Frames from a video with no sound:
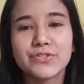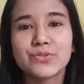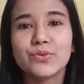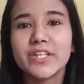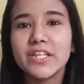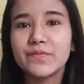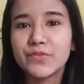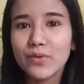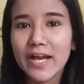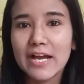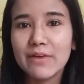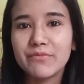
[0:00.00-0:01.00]
So if you
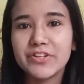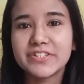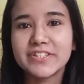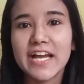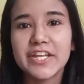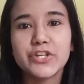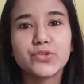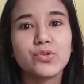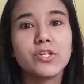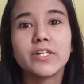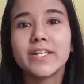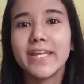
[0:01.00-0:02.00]
have decided to
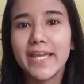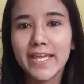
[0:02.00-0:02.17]
learn